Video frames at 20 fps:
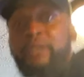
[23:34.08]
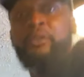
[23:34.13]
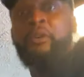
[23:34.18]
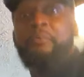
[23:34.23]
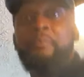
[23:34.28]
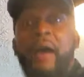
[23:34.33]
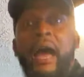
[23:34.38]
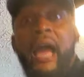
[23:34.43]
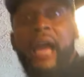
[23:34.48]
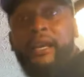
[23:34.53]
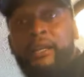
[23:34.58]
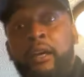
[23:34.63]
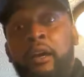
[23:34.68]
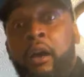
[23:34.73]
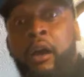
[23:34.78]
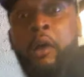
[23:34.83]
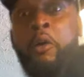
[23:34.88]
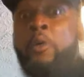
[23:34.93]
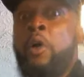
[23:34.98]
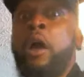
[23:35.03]
the back.
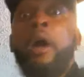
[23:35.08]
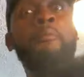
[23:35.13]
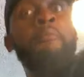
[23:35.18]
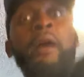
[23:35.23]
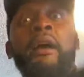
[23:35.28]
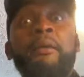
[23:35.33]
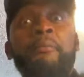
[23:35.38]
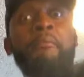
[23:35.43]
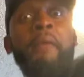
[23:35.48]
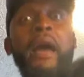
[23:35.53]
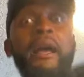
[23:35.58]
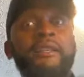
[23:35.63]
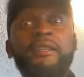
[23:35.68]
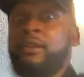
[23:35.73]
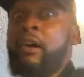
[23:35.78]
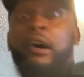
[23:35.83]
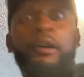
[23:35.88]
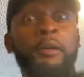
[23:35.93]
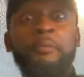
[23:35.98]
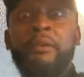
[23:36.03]
Man, imagine
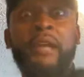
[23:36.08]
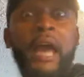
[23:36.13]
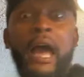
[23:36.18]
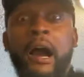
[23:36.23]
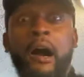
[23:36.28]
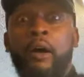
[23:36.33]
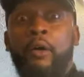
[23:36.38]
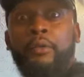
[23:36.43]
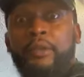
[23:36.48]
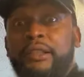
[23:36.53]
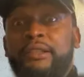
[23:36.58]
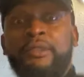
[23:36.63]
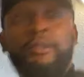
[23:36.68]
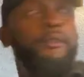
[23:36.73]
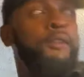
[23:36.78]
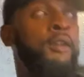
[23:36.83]
all them coyotes.